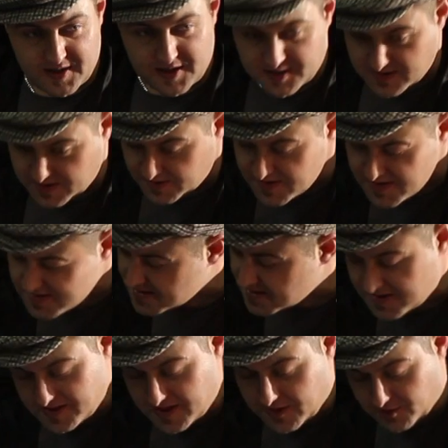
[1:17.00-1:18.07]
of the kit. So this is a
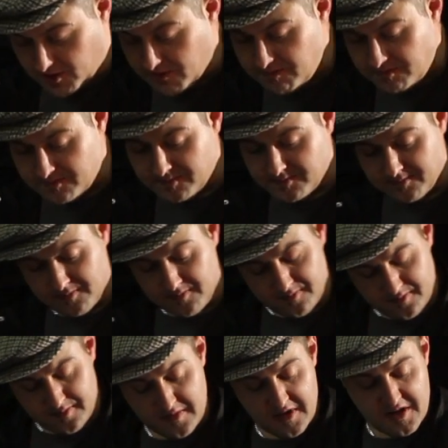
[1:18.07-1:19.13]
snare drum.
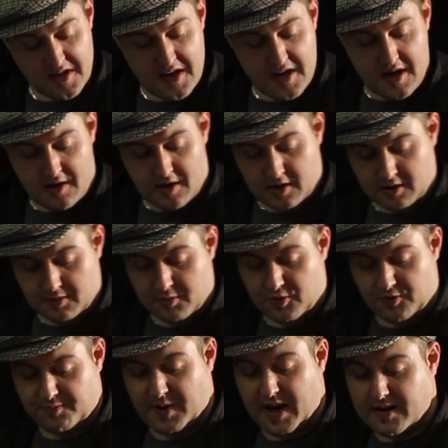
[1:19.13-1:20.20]
I'm going to
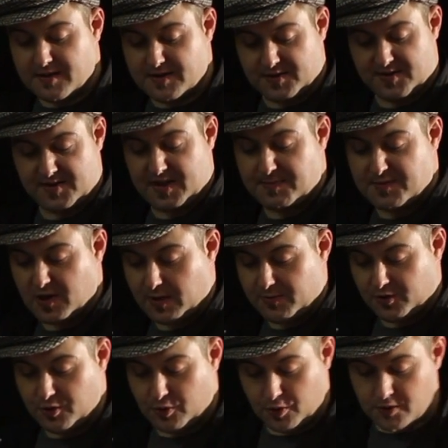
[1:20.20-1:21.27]
move back to step time
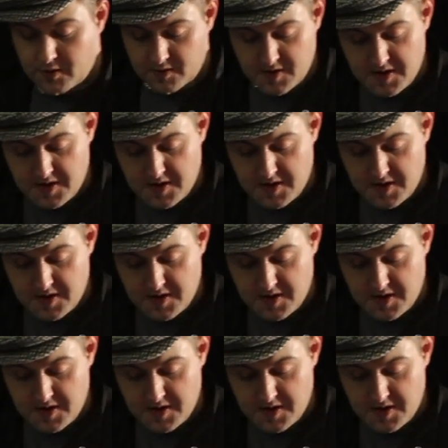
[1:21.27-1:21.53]
record,